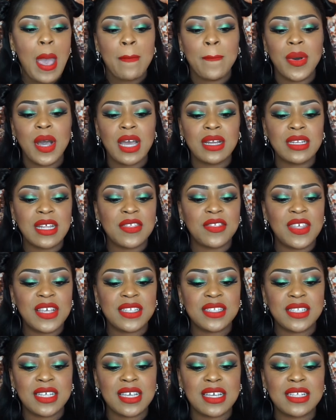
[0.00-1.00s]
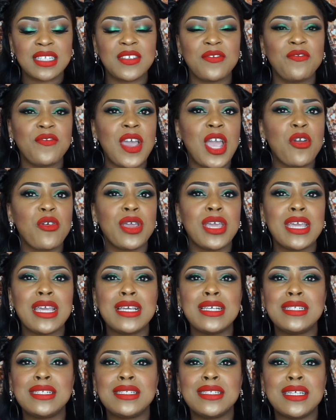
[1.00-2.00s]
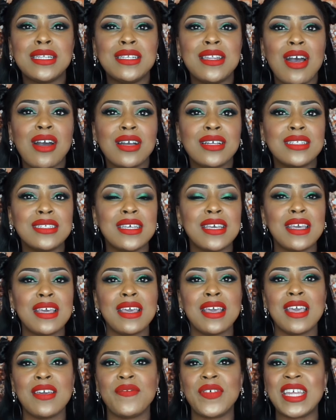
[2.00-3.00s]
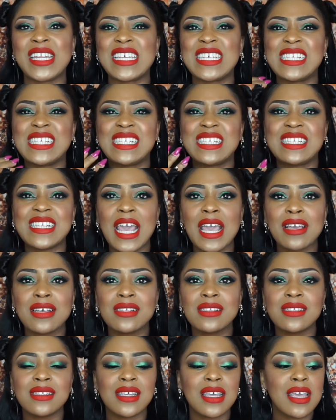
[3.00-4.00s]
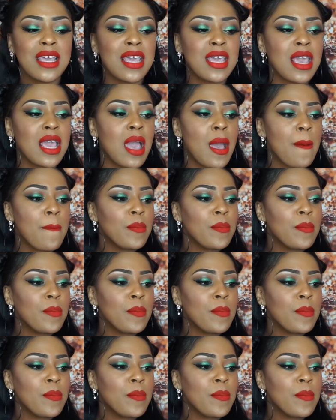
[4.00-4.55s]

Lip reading: But this is very seductive. It is sexy.